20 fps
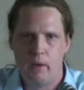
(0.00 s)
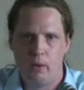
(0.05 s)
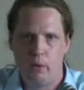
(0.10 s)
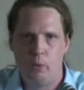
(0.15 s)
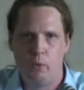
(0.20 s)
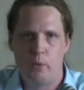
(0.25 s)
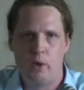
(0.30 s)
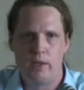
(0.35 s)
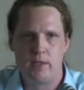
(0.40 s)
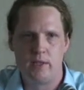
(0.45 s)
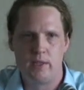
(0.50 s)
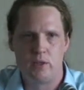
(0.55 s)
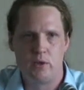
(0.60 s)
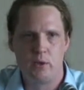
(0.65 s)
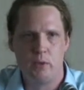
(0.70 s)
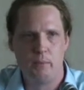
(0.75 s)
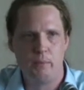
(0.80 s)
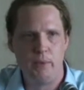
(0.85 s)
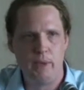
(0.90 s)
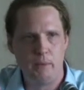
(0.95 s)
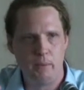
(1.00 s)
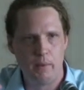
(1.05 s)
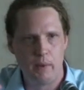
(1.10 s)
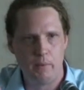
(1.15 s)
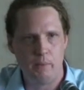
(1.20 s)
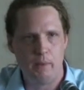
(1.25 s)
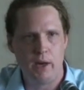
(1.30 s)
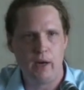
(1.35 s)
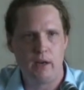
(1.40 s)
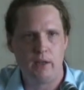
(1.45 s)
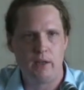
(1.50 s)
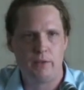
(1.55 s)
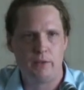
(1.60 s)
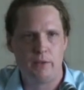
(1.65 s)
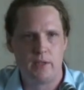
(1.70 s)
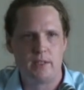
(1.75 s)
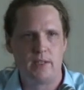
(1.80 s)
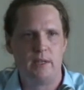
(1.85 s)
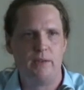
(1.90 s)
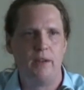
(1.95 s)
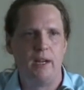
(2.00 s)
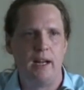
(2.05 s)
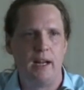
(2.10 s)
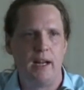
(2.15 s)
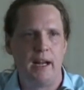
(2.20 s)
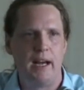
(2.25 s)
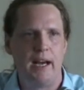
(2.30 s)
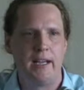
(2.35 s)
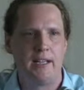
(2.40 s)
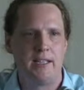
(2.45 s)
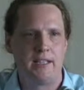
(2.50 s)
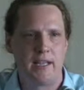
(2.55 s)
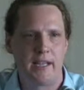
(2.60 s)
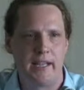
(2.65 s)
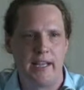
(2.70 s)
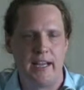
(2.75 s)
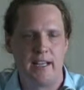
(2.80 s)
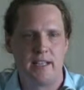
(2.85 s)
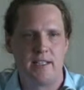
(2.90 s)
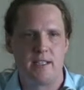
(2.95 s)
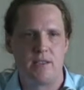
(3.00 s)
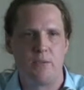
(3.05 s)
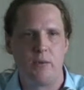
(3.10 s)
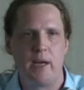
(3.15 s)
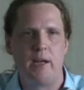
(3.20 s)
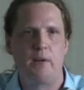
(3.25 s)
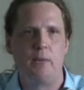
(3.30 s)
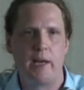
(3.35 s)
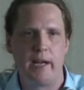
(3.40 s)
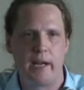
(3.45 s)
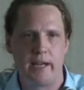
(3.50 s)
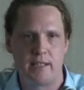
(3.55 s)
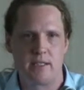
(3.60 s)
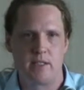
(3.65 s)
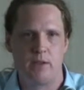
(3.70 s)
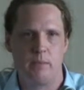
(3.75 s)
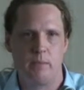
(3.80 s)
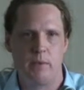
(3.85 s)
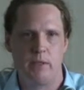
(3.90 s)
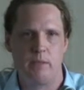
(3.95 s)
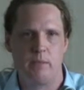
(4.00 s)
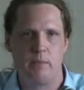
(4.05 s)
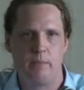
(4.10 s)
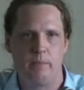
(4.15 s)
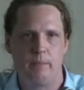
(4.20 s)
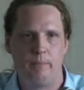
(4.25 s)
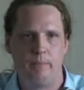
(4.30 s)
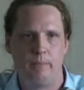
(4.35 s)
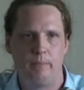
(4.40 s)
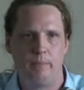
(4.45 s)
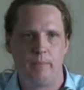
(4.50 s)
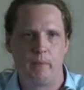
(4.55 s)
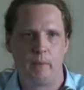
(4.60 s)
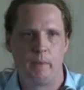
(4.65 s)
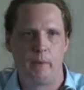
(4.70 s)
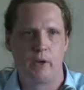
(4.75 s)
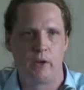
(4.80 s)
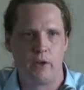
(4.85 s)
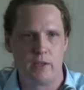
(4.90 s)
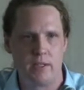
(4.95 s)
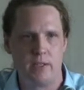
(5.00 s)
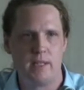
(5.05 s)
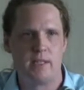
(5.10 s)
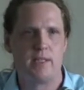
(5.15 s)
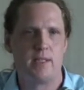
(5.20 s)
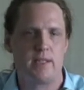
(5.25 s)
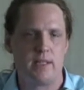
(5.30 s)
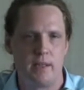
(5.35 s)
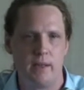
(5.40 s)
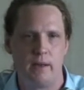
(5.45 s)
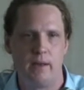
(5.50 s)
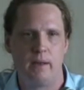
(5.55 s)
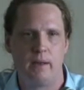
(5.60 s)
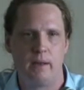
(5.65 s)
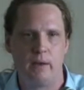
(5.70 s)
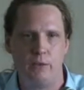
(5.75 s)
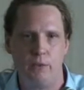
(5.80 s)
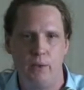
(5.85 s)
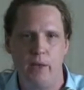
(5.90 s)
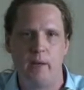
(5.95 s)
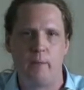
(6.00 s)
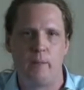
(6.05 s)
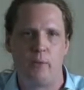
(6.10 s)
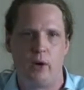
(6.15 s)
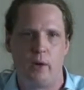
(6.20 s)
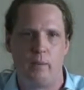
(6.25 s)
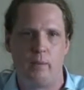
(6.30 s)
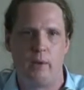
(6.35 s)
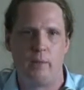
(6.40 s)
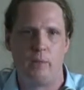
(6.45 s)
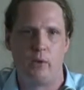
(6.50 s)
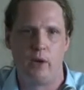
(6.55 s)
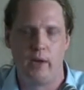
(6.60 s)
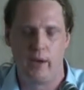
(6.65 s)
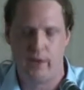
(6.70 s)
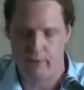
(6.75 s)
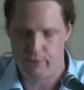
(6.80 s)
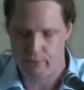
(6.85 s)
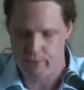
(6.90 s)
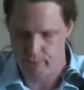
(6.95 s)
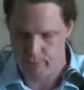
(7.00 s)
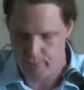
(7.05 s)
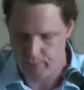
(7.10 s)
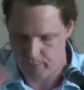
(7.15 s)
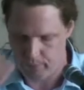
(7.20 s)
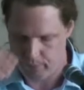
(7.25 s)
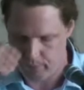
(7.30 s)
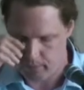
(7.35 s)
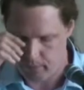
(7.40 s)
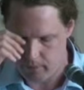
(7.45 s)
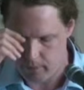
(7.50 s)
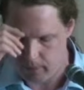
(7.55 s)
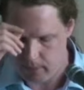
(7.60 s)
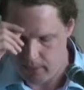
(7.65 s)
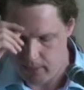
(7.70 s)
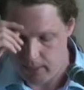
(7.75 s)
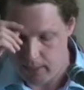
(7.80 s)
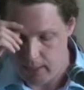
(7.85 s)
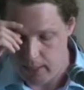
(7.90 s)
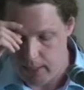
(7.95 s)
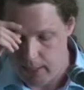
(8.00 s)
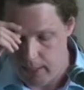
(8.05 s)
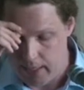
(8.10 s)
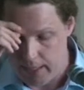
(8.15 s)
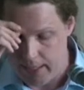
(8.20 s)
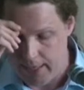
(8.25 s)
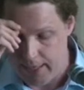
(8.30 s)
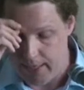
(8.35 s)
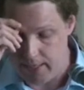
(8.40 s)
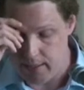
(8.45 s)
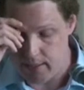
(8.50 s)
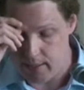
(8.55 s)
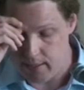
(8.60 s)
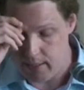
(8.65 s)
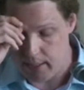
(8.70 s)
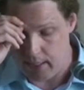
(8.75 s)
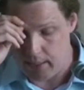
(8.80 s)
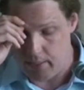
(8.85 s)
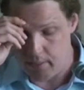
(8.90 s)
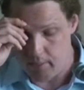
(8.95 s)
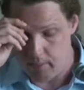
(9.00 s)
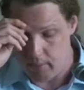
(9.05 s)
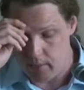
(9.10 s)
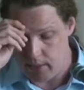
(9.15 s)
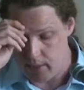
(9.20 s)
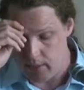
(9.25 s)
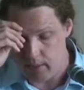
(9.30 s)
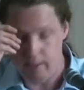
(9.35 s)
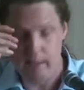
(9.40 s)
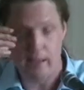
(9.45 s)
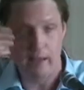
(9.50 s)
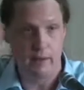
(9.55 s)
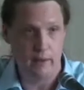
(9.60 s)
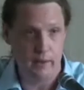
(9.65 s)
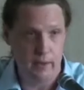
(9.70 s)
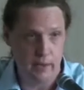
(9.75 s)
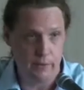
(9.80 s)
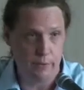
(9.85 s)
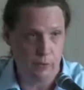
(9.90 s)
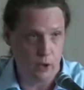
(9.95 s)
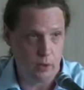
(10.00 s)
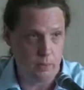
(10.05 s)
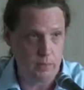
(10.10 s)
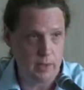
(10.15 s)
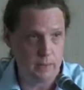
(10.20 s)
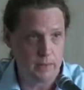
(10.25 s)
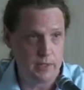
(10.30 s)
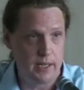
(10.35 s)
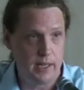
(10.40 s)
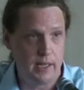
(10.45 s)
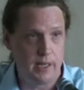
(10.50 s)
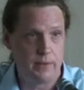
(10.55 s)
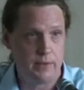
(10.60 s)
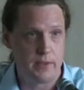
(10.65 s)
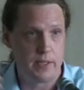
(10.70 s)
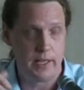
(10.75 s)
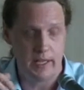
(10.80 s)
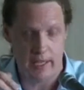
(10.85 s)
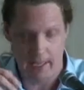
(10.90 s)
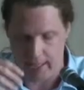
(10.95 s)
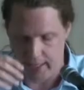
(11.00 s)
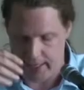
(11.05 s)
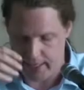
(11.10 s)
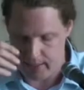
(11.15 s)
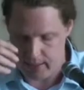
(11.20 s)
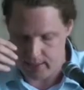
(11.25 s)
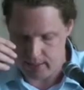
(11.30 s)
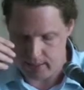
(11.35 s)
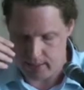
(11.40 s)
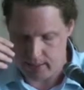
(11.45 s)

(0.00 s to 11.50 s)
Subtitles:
who wants to be a part of the civil alliance against right-wing extremism? Because this is the real problem you have. And they formed themselves, and they had